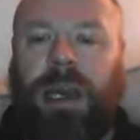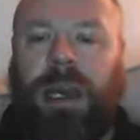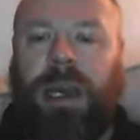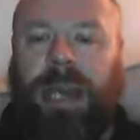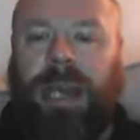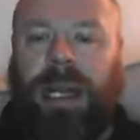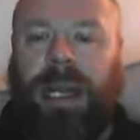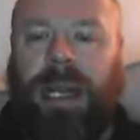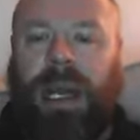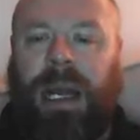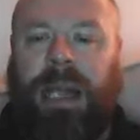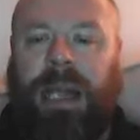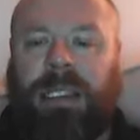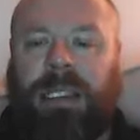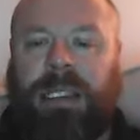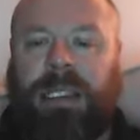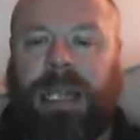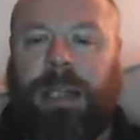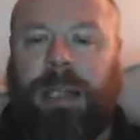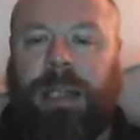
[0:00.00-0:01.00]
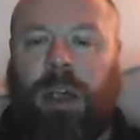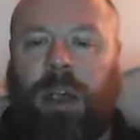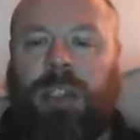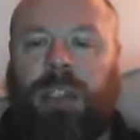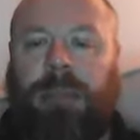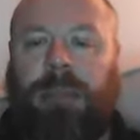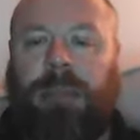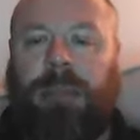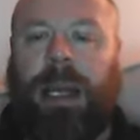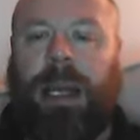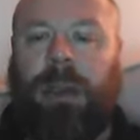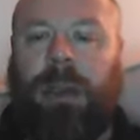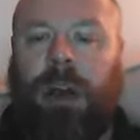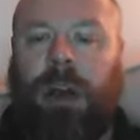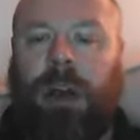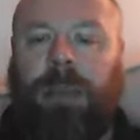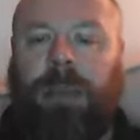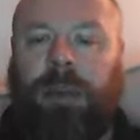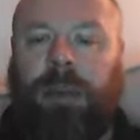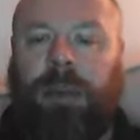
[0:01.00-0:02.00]
Then a slight touch milder
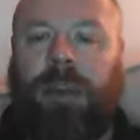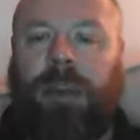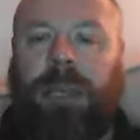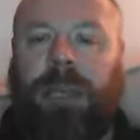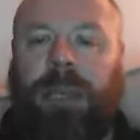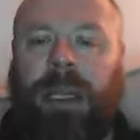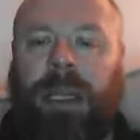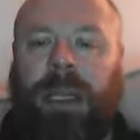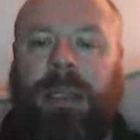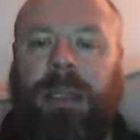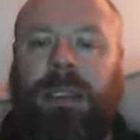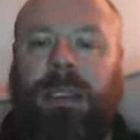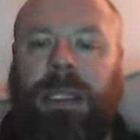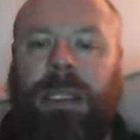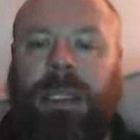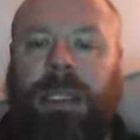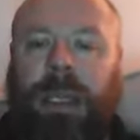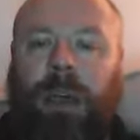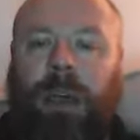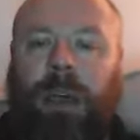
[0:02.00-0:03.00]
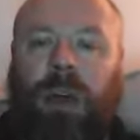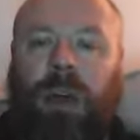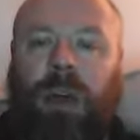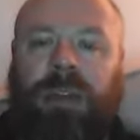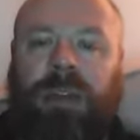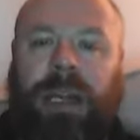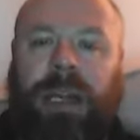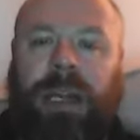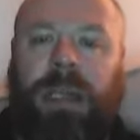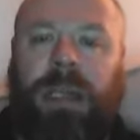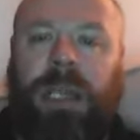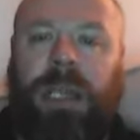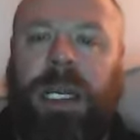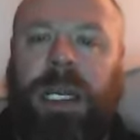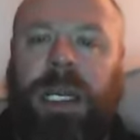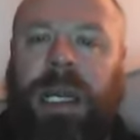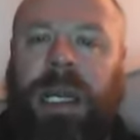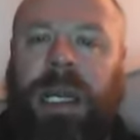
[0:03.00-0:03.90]
up through the Midlands into the north of England.